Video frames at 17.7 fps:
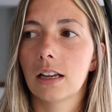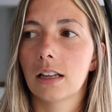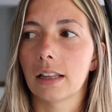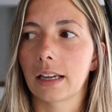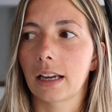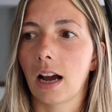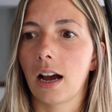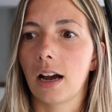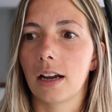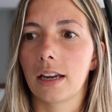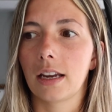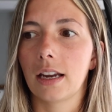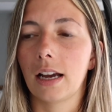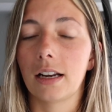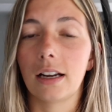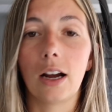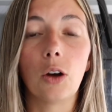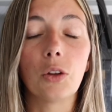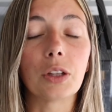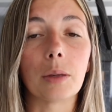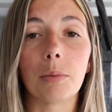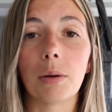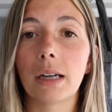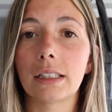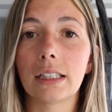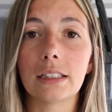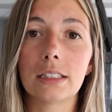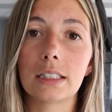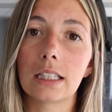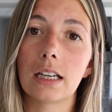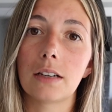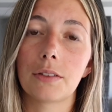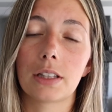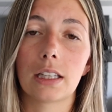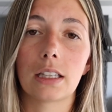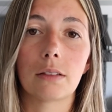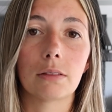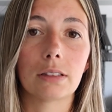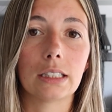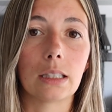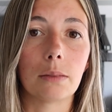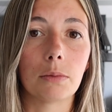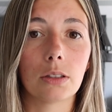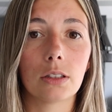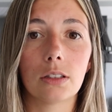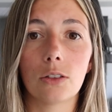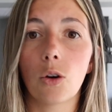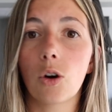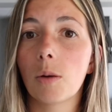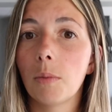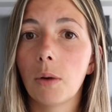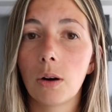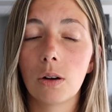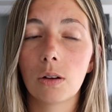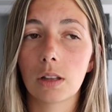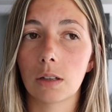Like, I had a healthy pregnancy. Everything seemed normal.